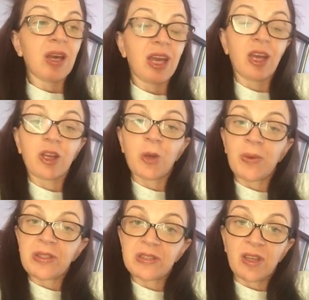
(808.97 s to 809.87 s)
It could be
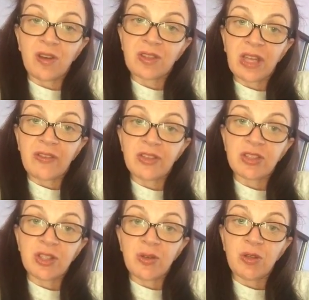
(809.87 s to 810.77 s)
it's a task given
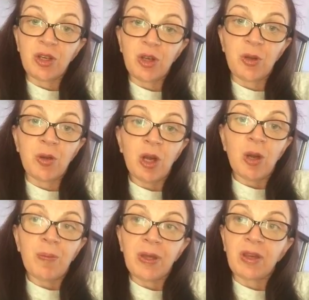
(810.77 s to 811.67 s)
to you
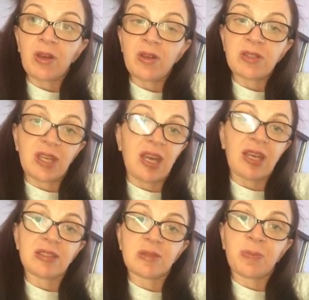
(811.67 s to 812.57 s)
because
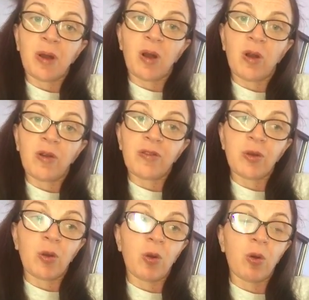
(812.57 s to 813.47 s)
it's part of
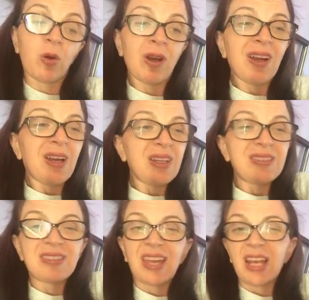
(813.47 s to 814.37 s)
your,
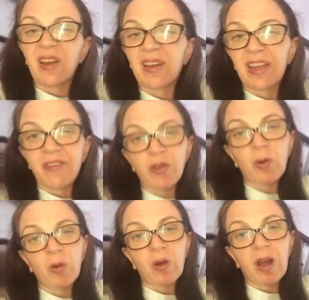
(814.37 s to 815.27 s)
say, like if you've
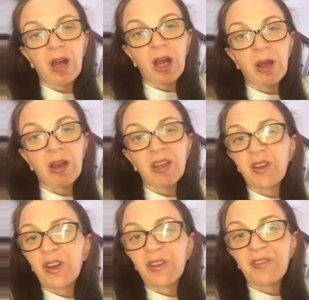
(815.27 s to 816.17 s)
got
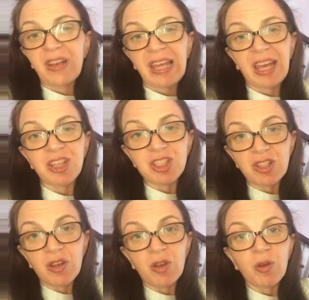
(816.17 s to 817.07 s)
an
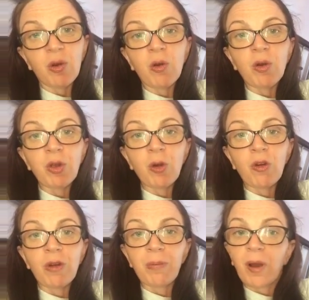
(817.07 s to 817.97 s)
affiliation or
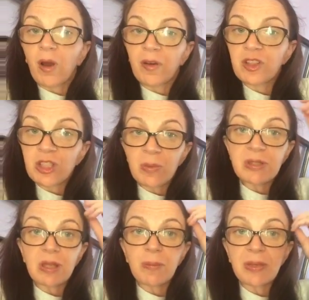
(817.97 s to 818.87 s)
you're in partnership with
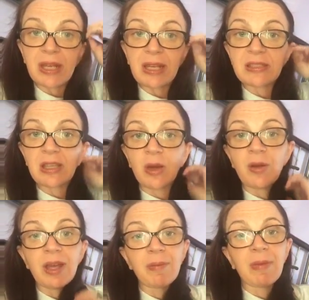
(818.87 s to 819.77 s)
somebody, so
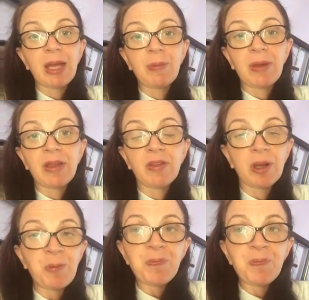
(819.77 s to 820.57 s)
it may be that